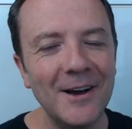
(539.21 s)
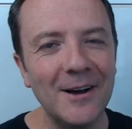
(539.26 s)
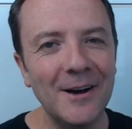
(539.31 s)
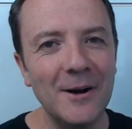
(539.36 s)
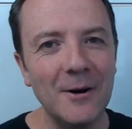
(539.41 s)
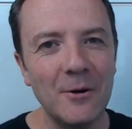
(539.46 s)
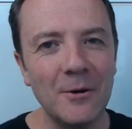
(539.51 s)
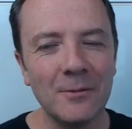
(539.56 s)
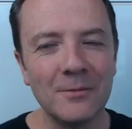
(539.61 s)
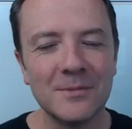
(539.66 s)

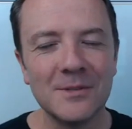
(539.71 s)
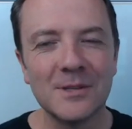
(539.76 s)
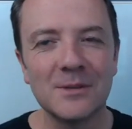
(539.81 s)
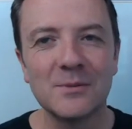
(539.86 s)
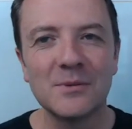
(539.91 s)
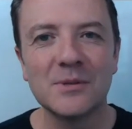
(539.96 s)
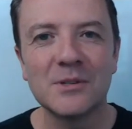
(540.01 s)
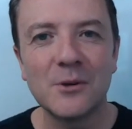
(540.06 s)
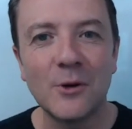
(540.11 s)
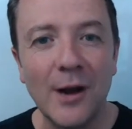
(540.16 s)
uh, or um,
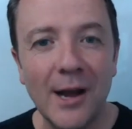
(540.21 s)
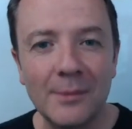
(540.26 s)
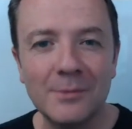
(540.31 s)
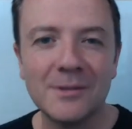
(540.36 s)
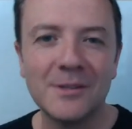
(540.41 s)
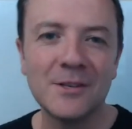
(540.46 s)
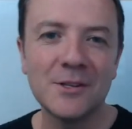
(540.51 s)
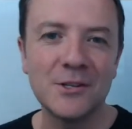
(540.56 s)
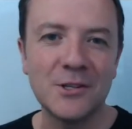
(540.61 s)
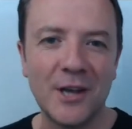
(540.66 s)
subscribe
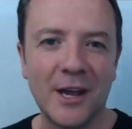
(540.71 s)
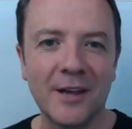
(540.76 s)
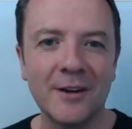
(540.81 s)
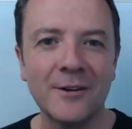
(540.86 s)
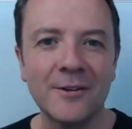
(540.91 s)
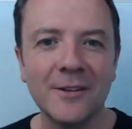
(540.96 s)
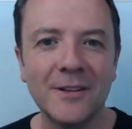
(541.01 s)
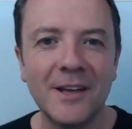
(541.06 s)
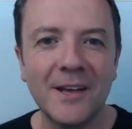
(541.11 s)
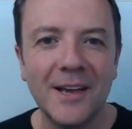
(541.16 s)
to this
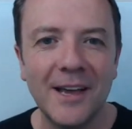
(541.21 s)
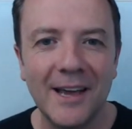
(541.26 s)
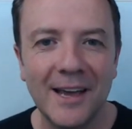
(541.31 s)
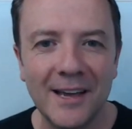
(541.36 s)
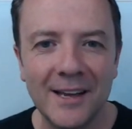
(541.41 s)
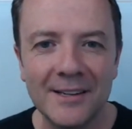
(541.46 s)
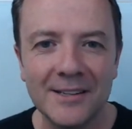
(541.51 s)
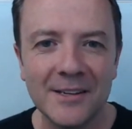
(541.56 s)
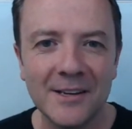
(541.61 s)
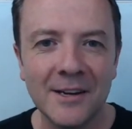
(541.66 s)
channel,
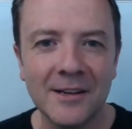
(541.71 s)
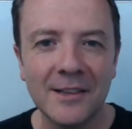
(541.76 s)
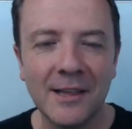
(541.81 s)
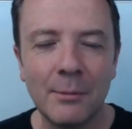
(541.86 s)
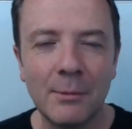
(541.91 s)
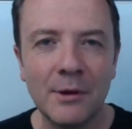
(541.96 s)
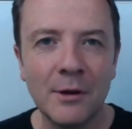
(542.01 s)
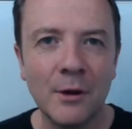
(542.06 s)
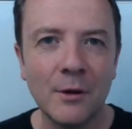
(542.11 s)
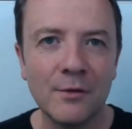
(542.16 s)
and uh,
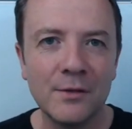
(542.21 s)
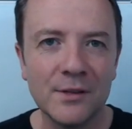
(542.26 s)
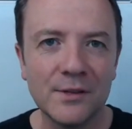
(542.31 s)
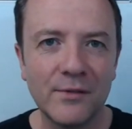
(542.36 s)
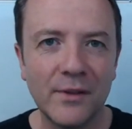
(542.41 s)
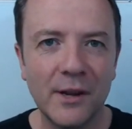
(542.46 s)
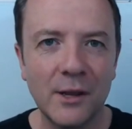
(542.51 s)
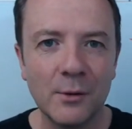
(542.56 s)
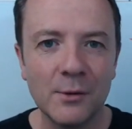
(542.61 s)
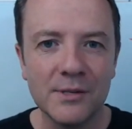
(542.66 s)
let me know if this
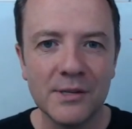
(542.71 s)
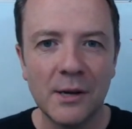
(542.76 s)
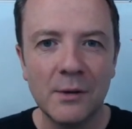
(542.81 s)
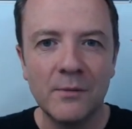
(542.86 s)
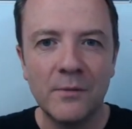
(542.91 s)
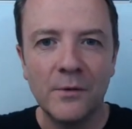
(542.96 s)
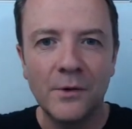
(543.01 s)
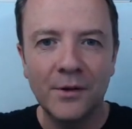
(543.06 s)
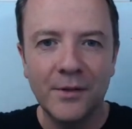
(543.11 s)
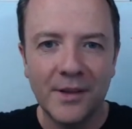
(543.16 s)
video is
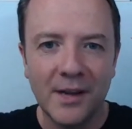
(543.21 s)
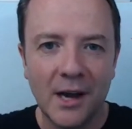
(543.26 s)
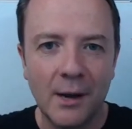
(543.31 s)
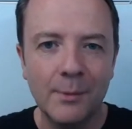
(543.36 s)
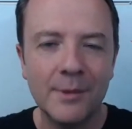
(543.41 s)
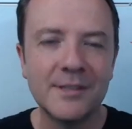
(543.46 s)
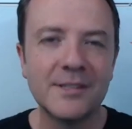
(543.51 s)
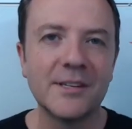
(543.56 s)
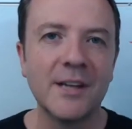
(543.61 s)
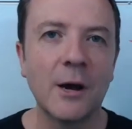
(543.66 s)
helpful in the
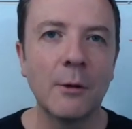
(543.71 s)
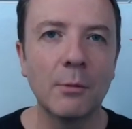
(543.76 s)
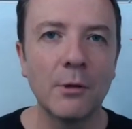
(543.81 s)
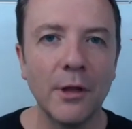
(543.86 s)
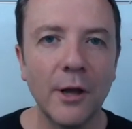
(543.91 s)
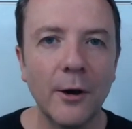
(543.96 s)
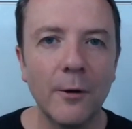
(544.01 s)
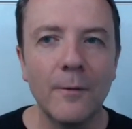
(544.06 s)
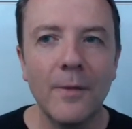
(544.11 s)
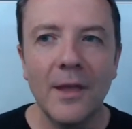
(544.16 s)
comments down
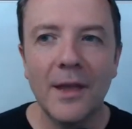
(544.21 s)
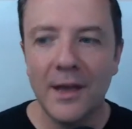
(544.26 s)
below.